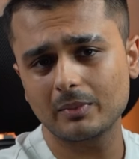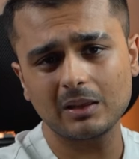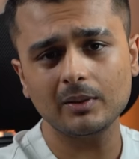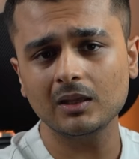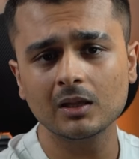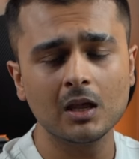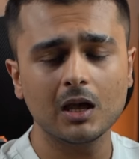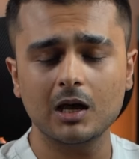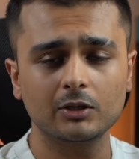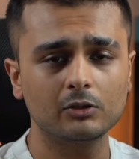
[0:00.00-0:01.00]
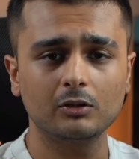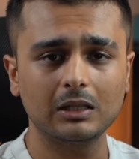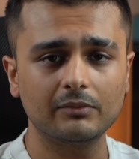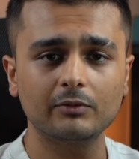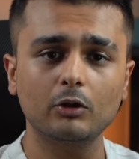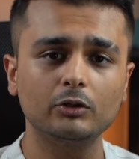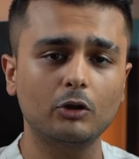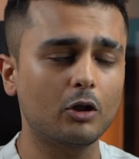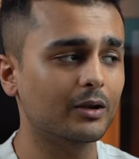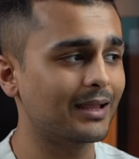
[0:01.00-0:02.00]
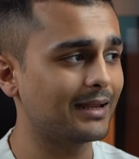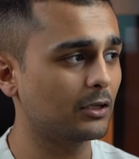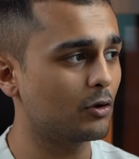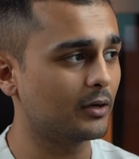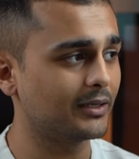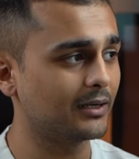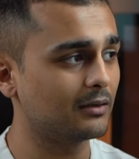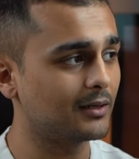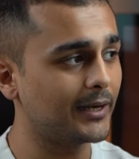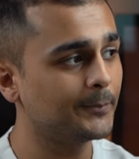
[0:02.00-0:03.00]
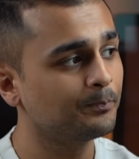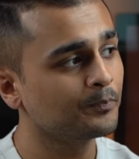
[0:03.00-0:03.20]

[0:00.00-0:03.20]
maybe even on your organic content, right?